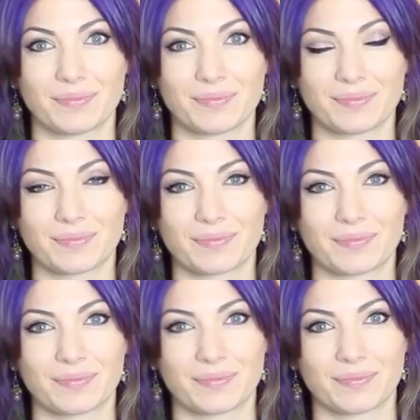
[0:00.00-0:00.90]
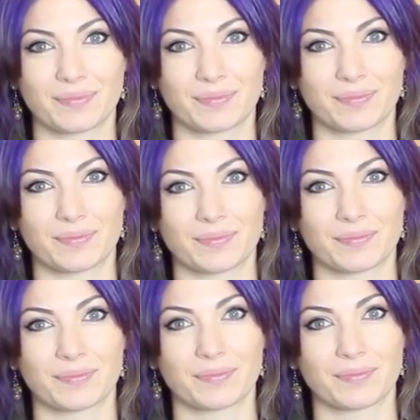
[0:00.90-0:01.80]

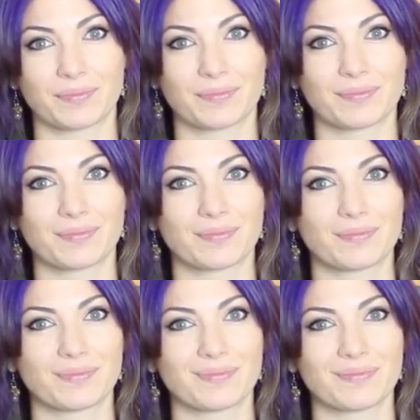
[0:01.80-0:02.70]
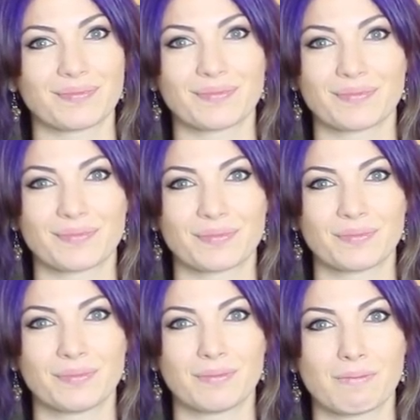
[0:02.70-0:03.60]

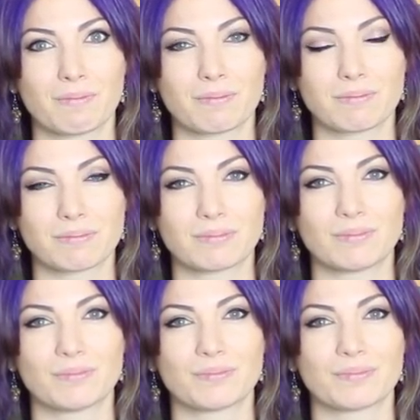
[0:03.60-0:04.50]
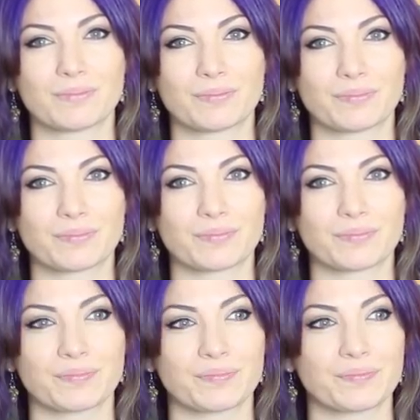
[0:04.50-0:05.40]

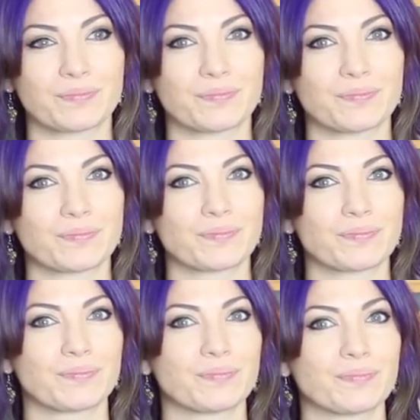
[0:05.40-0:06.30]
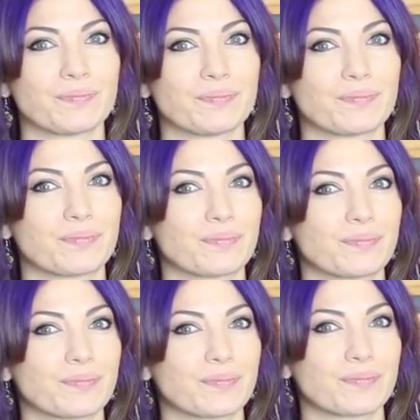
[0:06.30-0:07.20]

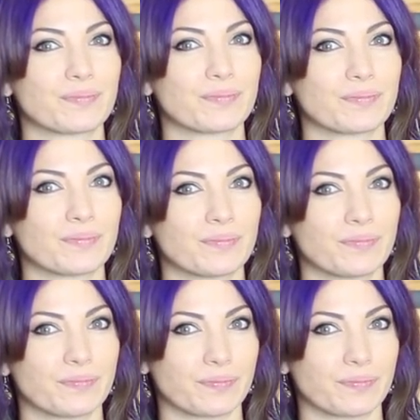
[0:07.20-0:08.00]
(not speaking)